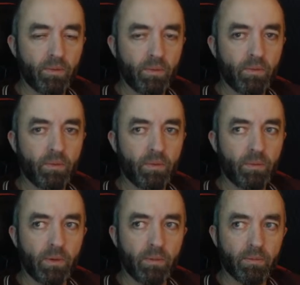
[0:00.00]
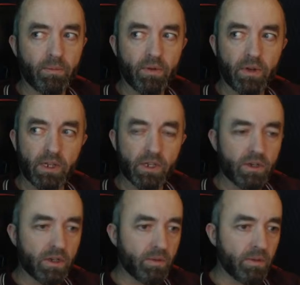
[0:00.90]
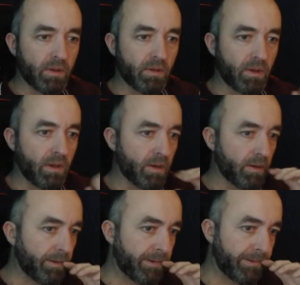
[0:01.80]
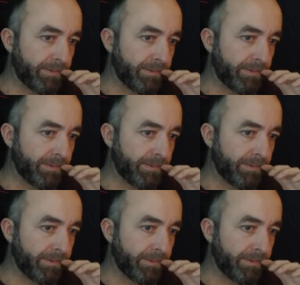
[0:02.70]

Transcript: we've been pretty strict with it out here. So